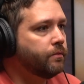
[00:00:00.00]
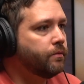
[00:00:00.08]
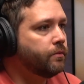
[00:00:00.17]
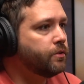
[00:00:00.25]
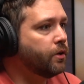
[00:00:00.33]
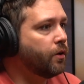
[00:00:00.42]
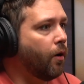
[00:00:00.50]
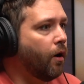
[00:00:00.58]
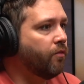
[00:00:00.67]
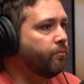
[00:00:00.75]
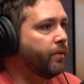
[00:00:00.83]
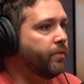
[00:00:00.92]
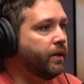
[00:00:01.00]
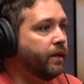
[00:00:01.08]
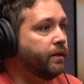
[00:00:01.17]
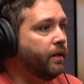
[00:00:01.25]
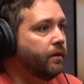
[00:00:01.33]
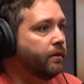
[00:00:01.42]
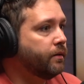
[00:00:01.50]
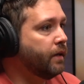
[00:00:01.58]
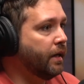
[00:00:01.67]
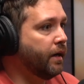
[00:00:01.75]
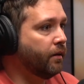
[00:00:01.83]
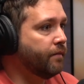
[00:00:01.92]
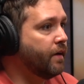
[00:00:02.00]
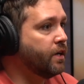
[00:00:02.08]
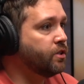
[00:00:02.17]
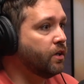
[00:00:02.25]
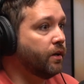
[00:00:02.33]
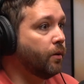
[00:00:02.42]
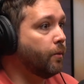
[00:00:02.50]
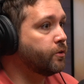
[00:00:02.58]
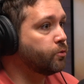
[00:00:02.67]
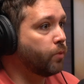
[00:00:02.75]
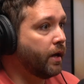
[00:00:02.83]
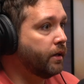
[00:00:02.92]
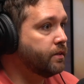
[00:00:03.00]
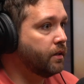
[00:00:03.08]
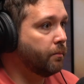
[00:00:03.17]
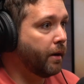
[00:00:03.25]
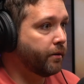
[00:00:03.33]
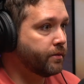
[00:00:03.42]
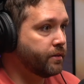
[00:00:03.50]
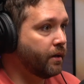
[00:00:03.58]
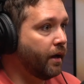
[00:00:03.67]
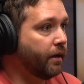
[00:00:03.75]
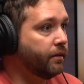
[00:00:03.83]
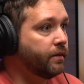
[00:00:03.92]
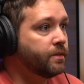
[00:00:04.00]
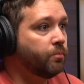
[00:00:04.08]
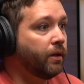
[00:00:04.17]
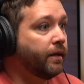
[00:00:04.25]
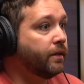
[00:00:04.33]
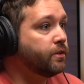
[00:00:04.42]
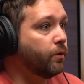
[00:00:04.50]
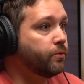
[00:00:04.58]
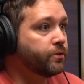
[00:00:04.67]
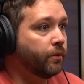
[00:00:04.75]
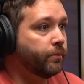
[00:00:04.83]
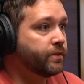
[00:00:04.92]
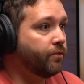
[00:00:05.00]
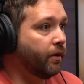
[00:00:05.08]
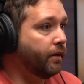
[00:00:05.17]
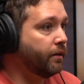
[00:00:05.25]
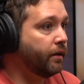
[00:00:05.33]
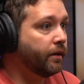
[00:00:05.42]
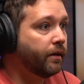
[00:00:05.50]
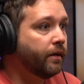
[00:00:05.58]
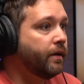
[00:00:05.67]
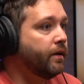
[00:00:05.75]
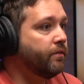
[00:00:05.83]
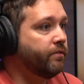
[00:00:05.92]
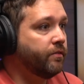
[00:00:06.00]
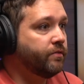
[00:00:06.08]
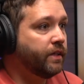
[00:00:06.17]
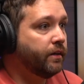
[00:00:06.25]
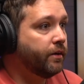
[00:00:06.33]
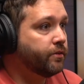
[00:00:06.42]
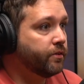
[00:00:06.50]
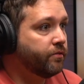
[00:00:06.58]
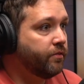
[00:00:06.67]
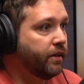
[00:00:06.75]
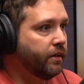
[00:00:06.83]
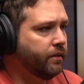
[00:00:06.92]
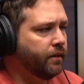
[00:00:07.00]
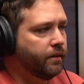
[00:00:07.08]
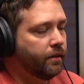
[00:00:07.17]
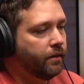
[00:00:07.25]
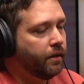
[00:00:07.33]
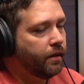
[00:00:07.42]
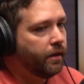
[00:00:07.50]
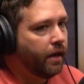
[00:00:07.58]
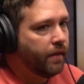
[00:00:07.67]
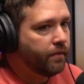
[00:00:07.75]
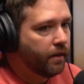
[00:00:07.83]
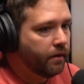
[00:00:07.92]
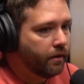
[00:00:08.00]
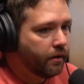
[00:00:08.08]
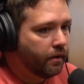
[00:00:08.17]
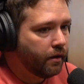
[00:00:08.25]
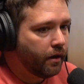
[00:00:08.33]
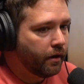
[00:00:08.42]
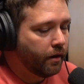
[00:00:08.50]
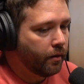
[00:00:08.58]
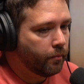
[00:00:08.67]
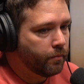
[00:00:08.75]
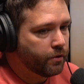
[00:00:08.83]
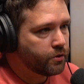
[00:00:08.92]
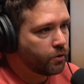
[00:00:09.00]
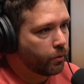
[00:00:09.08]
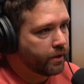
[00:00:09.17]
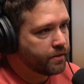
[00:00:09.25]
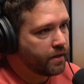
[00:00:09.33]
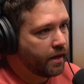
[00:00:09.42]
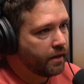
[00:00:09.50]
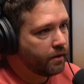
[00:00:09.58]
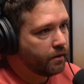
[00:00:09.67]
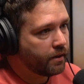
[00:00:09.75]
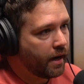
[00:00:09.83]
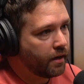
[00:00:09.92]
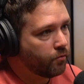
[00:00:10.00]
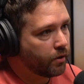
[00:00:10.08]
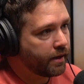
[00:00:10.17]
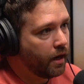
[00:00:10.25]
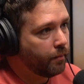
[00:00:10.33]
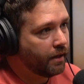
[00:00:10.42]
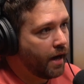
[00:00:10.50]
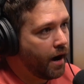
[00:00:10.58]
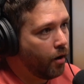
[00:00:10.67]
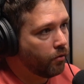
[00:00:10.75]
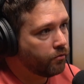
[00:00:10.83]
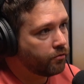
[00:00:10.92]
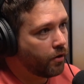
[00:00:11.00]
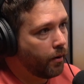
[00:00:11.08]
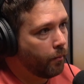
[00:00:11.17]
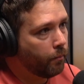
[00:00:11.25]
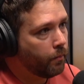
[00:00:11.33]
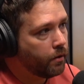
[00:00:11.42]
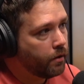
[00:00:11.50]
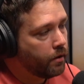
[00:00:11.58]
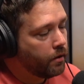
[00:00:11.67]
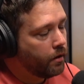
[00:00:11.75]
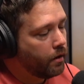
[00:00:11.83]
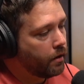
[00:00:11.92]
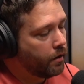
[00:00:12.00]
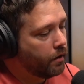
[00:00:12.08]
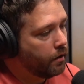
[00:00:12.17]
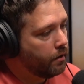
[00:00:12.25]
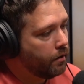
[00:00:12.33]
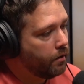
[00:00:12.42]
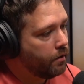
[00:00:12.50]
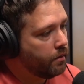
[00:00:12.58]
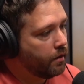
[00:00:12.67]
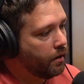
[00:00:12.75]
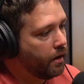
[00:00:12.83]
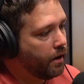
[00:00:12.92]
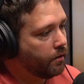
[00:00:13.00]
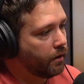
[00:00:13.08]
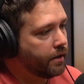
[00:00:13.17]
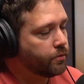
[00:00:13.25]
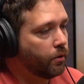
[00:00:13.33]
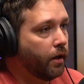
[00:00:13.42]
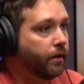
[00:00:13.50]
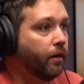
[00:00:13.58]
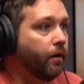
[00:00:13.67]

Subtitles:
took off, but then it didn't get elevation and almost ran into the mountainside. And this plane in Tulsa was flying at like 1,500 feet. And then the stories that kind of were coming out from the airlines were like,